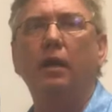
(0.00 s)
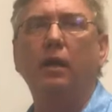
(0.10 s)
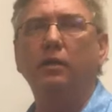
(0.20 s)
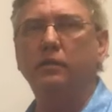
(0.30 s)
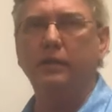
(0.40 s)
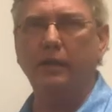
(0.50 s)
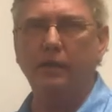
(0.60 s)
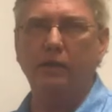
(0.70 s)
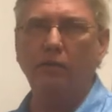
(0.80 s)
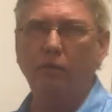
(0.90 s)

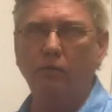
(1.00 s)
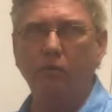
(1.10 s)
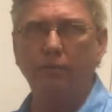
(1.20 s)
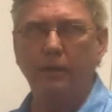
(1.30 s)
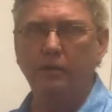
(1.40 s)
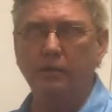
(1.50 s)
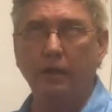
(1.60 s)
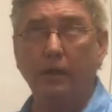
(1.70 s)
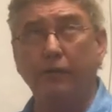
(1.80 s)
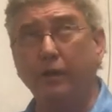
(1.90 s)
hotel or
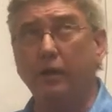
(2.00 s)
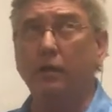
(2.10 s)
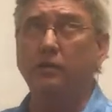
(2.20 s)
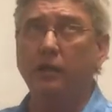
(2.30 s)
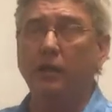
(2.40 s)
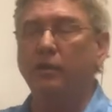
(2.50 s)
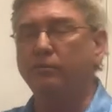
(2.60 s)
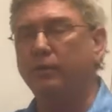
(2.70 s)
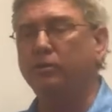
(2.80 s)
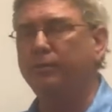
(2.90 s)
motel, I think hotel has
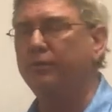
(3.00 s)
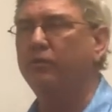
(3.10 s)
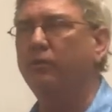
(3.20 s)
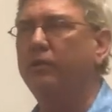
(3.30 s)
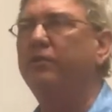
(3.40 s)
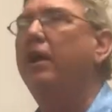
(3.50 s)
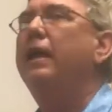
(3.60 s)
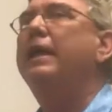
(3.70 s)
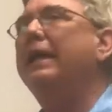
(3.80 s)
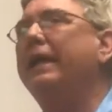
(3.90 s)
multiple stories.
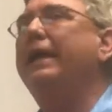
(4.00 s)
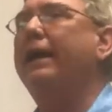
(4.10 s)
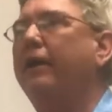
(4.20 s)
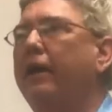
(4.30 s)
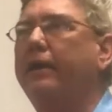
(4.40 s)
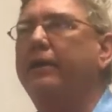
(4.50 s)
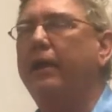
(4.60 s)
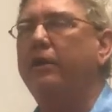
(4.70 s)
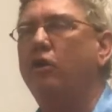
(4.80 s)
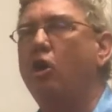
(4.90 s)
Anyhow,
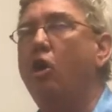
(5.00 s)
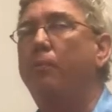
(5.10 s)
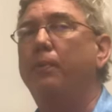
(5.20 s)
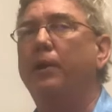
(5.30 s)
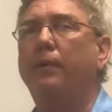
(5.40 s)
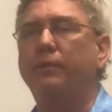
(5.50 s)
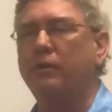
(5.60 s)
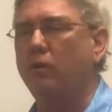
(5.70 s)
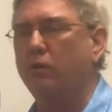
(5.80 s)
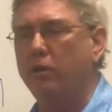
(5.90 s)
and you open up the
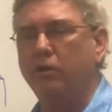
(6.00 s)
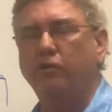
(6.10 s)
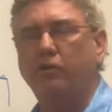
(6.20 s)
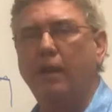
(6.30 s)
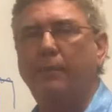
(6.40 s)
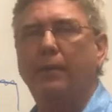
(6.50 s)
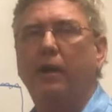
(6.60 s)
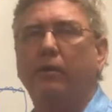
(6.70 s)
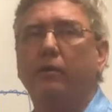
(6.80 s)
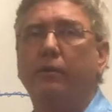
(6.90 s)
door and you step
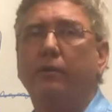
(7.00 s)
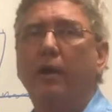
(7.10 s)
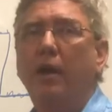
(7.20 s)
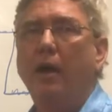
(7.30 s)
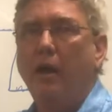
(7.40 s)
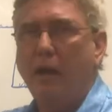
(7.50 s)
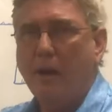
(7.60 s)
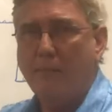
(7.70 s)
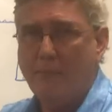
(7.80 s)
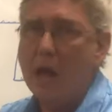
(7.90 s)
out on a
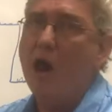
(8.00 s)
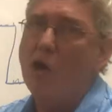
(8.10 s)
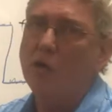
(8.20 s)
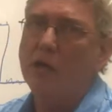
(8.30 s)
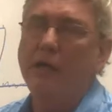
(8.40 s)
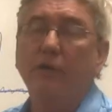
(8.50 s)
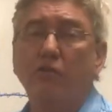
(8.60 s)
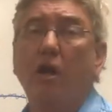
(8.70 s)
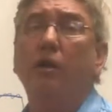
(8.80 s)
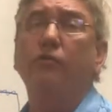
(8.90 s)
balcony. It's
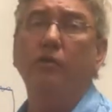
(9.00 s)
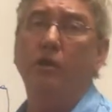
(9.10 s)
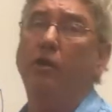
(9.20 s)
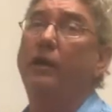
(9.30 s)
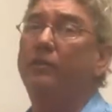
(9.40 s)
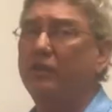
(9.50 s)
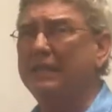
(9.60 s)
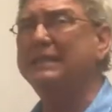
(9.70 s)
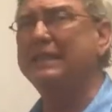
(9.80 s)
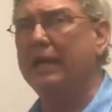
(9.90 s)
also known as a
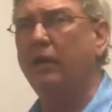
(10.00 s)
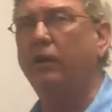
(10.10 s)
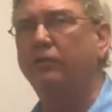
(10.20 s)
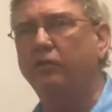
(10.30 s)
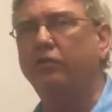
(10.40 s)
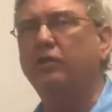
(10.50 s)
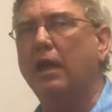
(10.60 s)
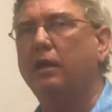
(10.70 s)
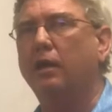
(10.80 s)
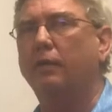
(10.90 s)
terrace. It's
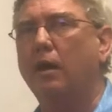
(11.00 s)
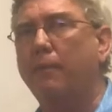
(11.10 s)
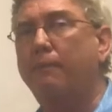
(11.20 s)
like a